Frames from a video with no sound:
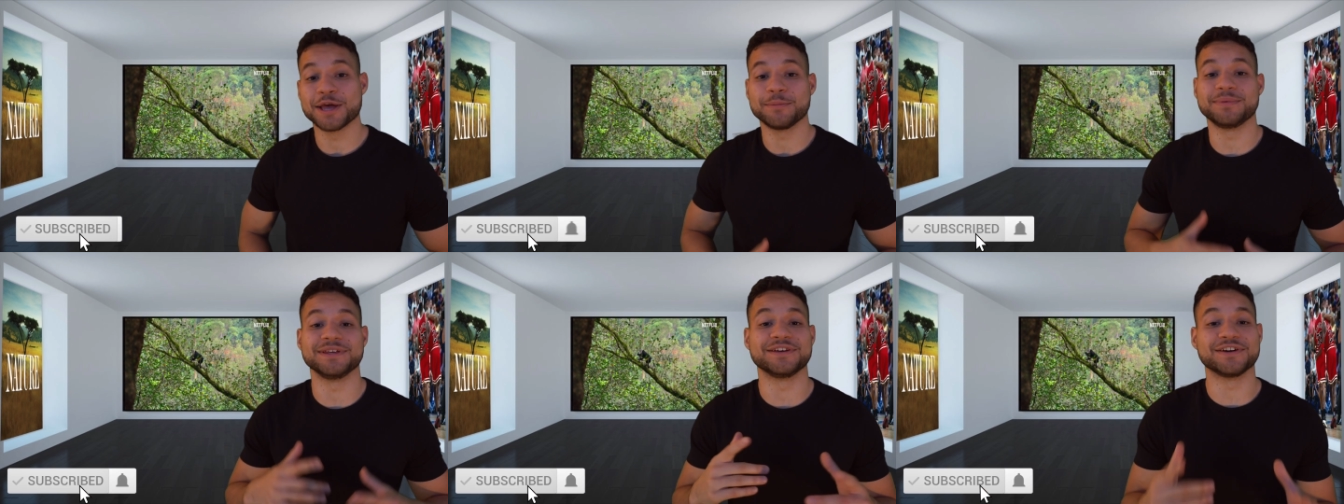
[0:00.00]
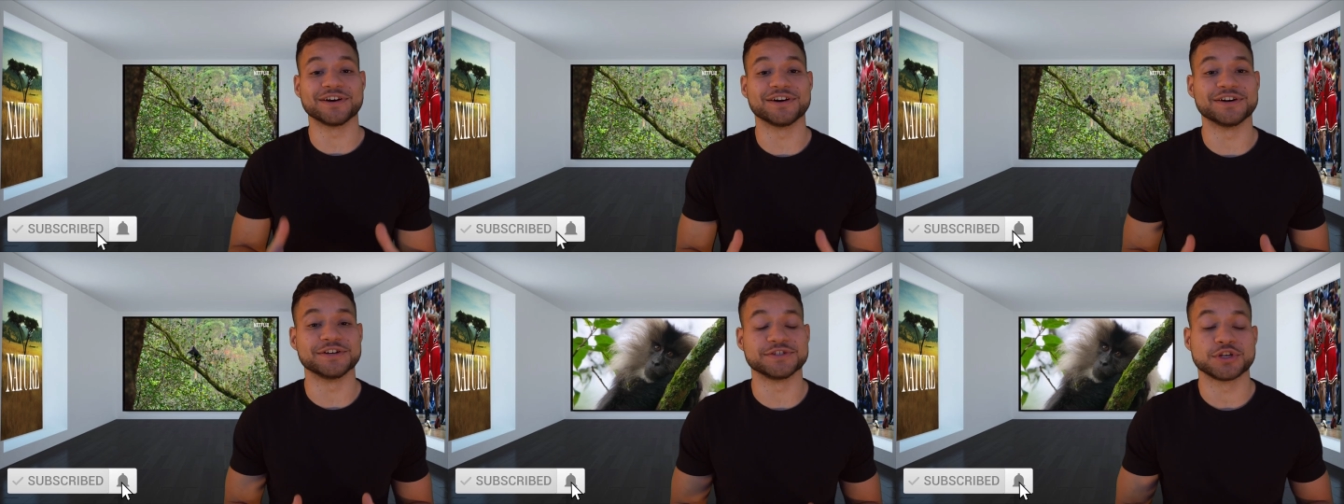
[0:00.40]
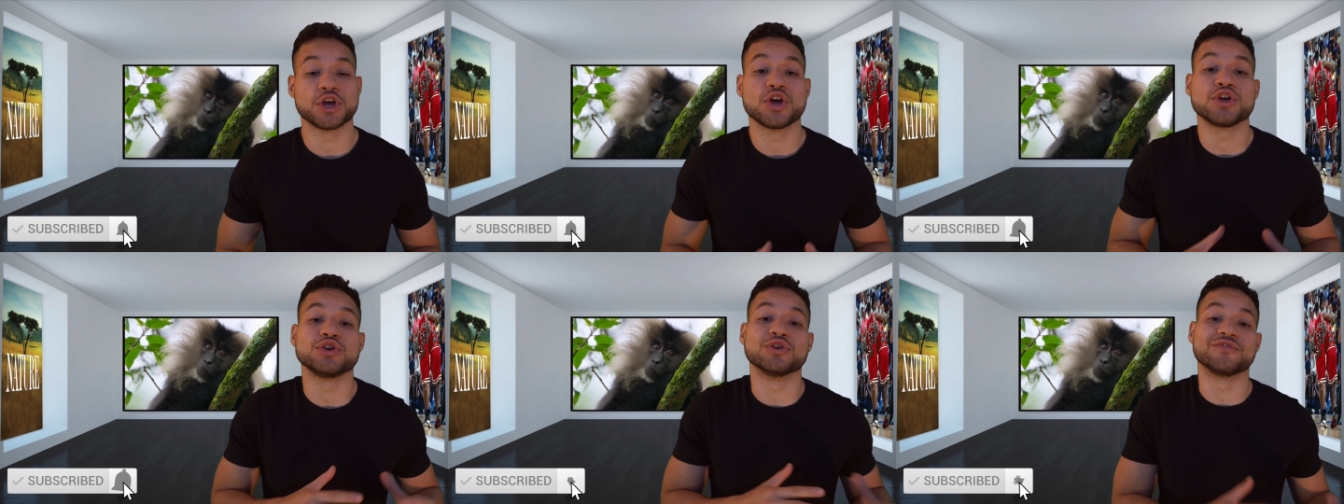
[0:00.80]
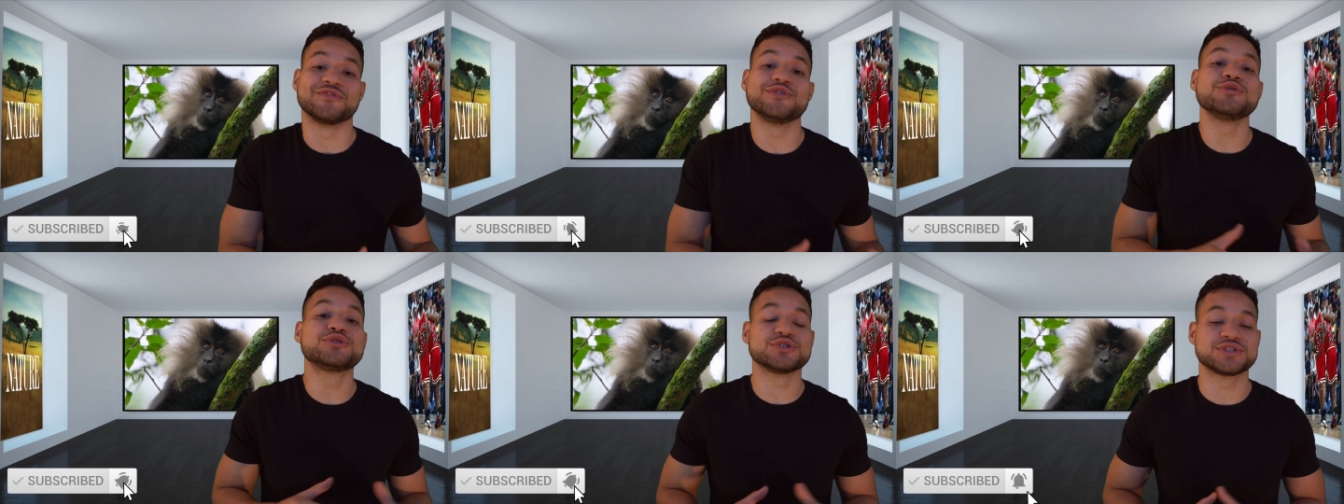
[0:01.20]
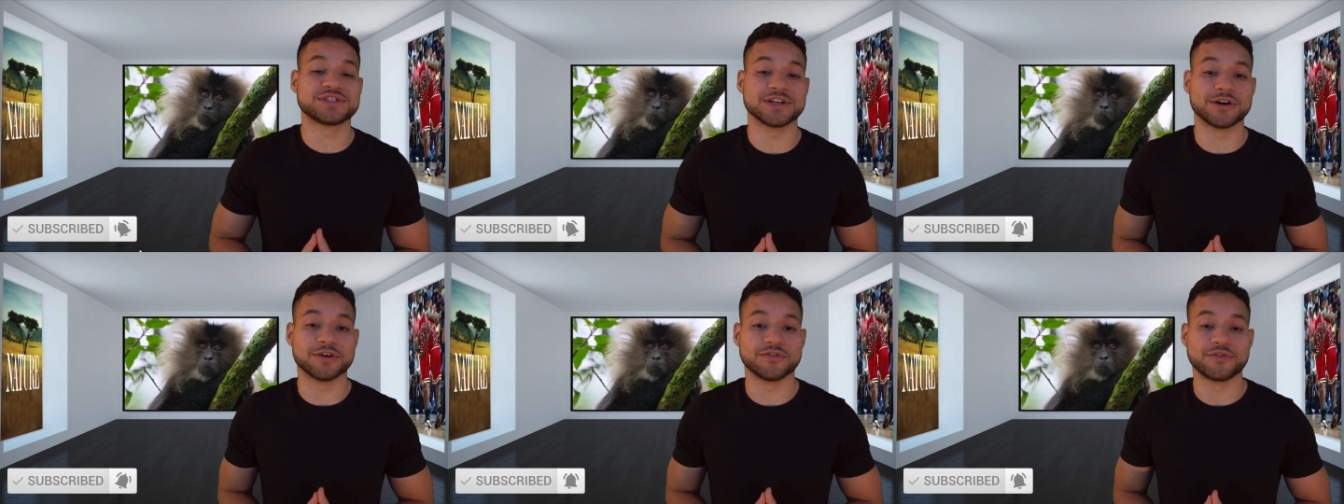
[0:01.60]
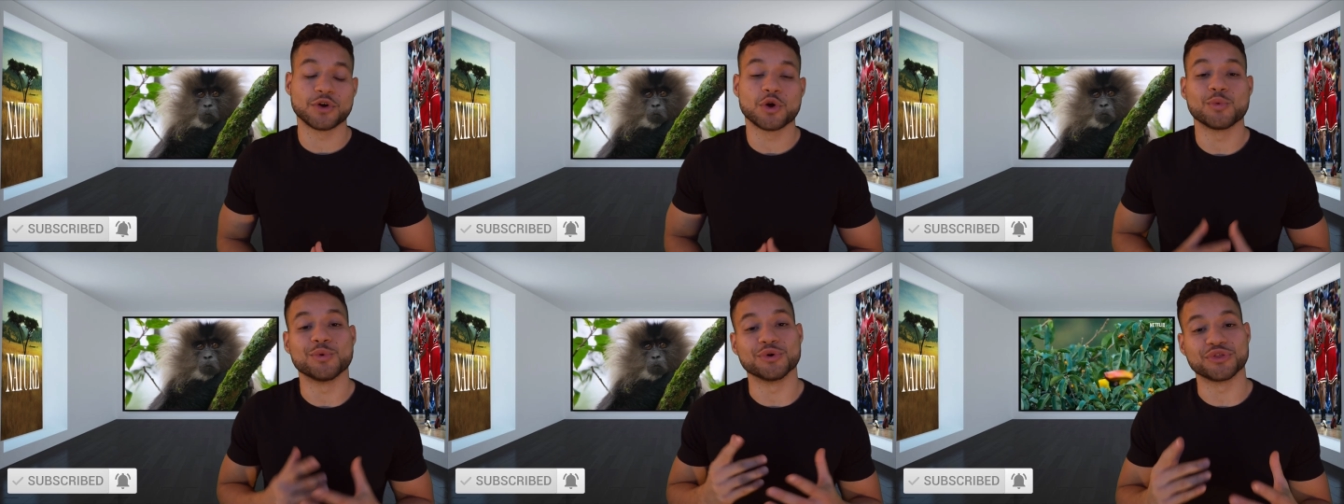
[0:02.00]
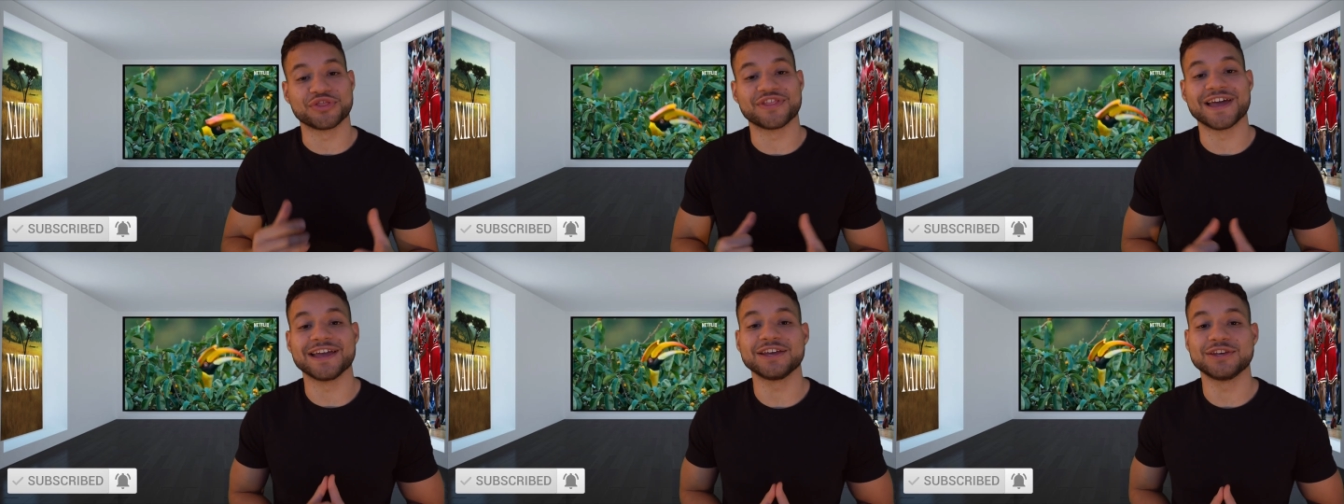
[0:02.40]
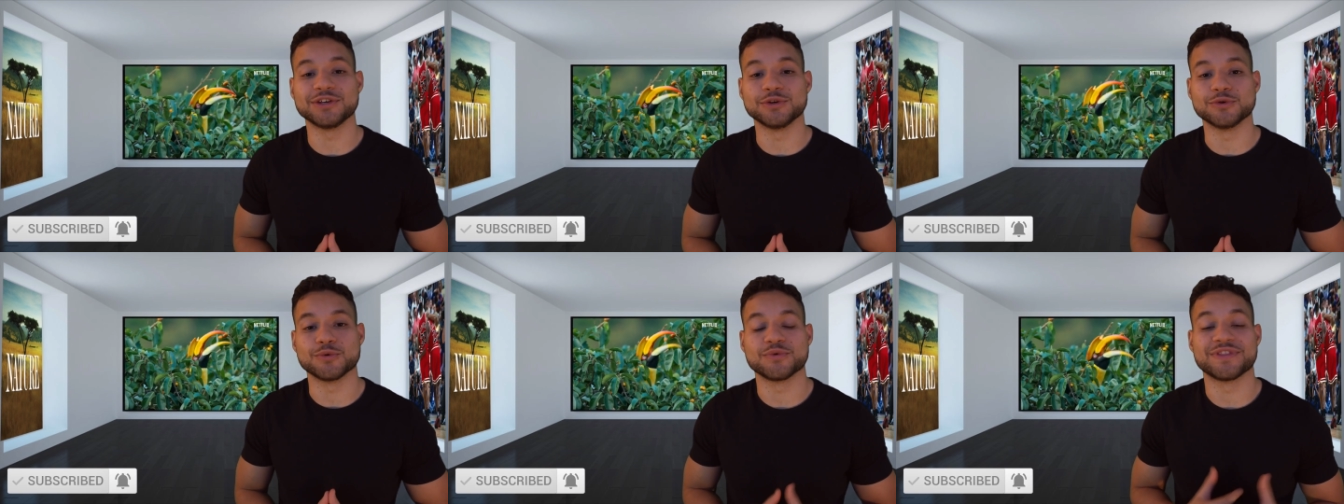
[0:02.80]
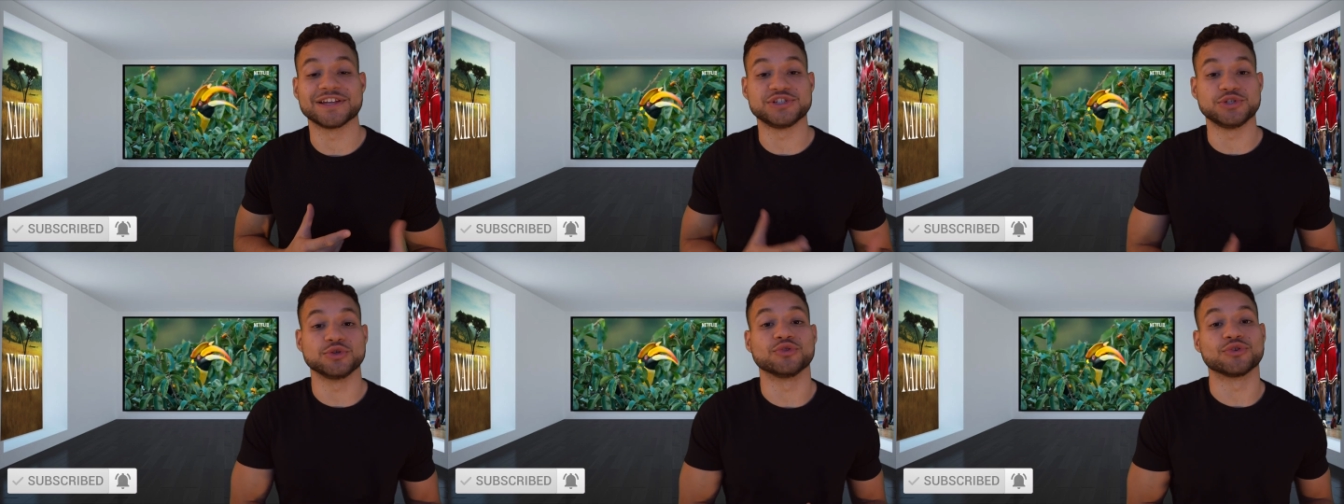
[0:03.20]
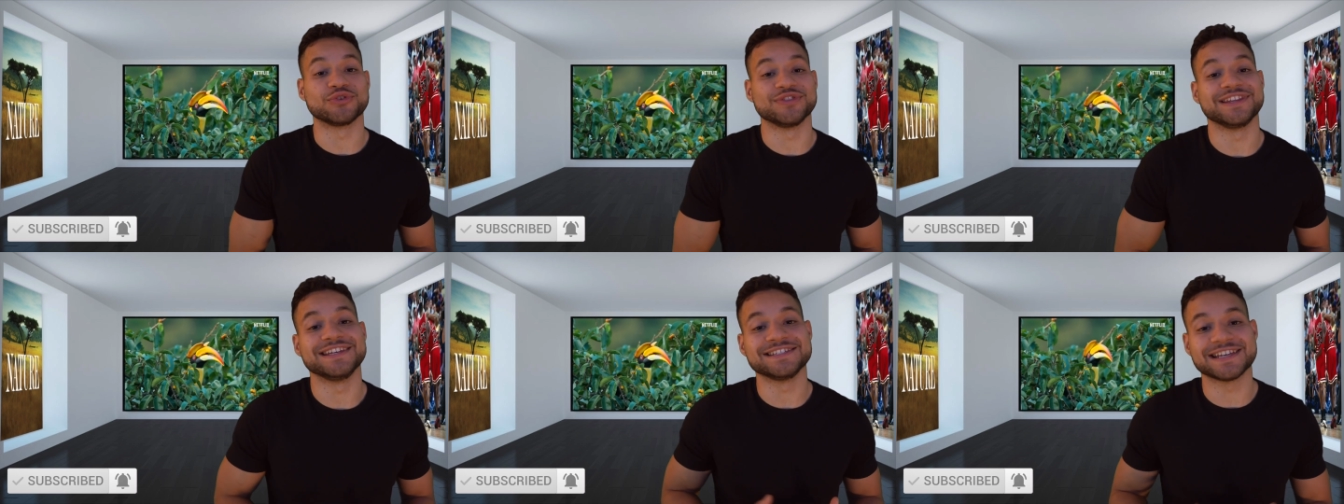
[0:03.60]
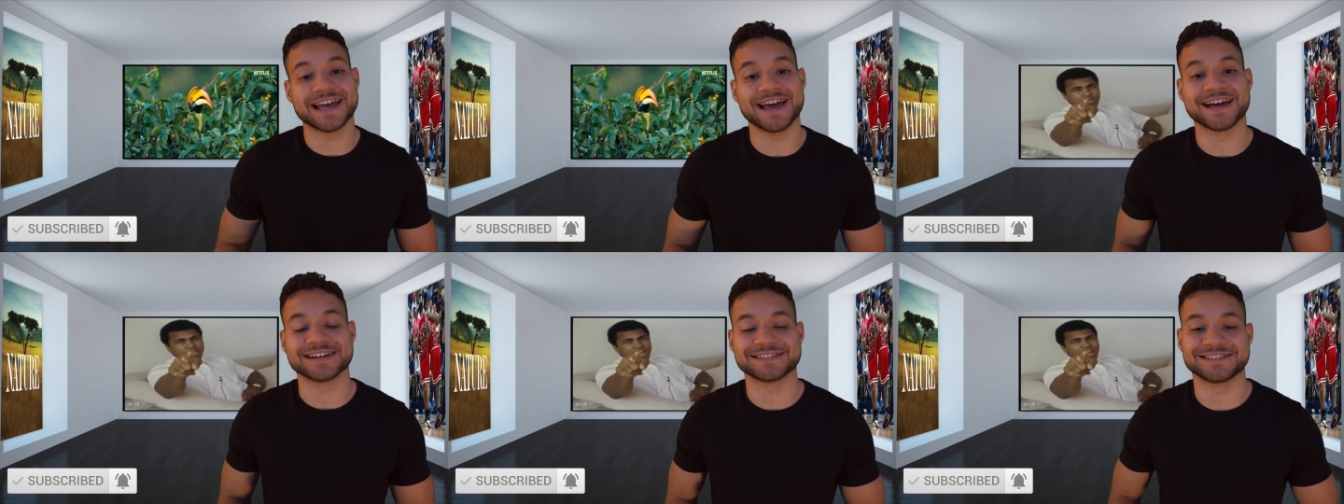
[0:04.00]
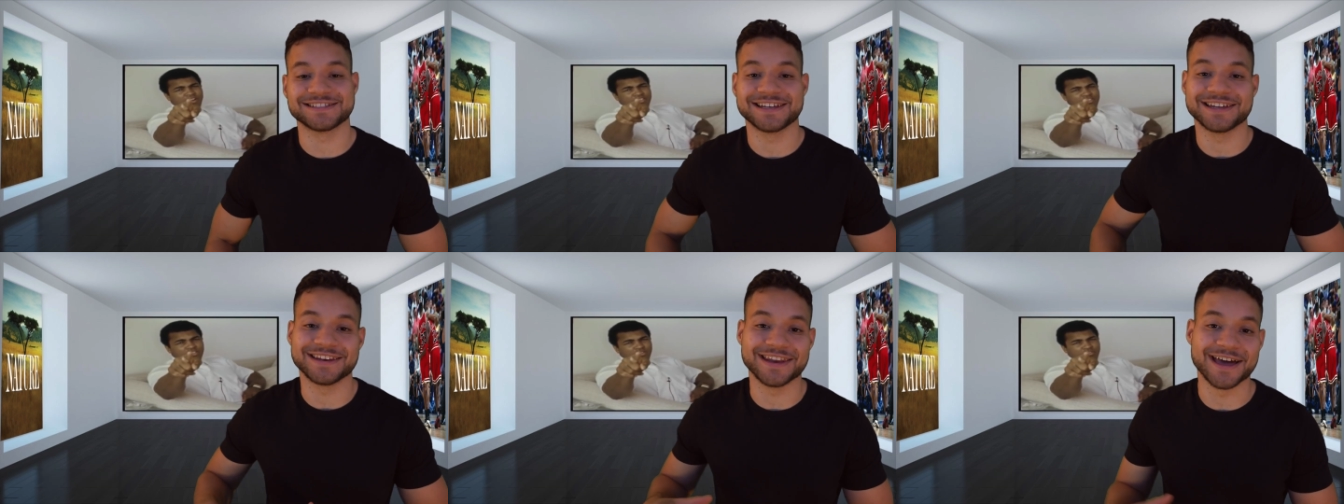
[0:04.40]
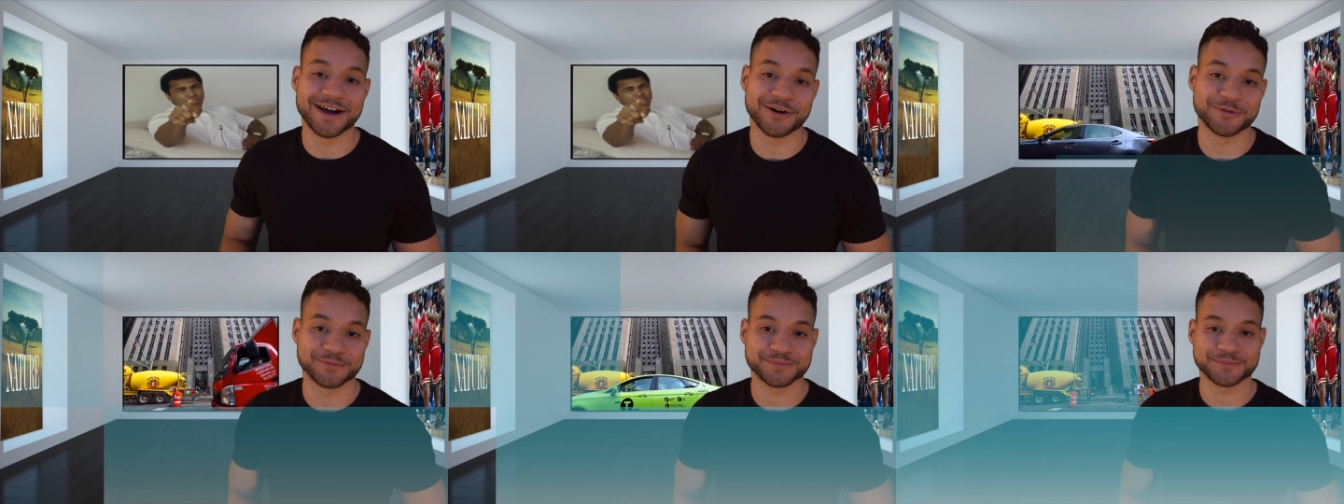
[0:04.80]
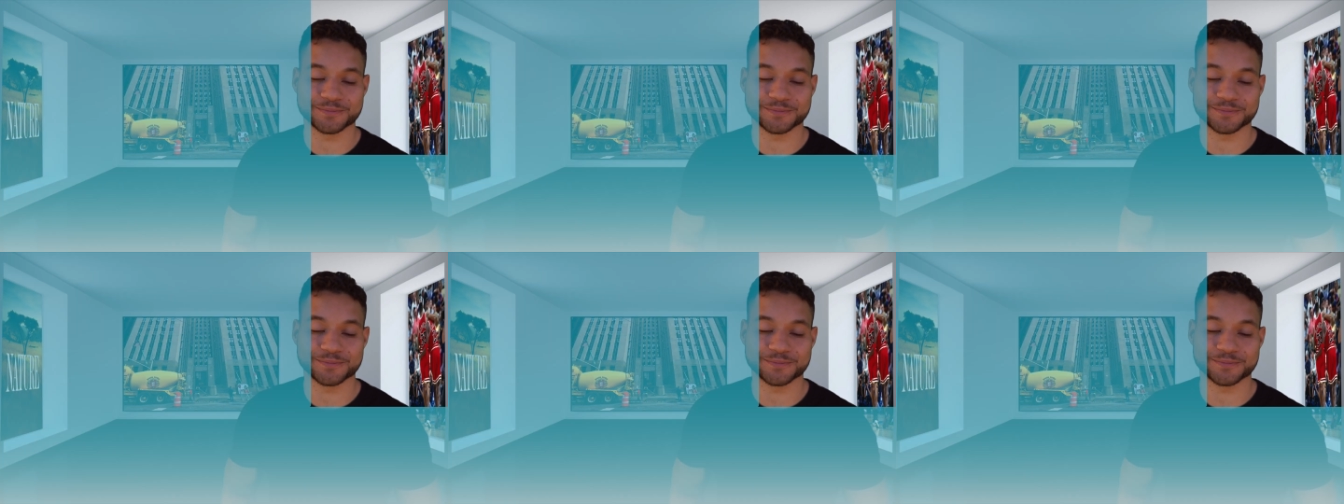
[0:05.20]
because your future self will thank you that you learned these hacks now.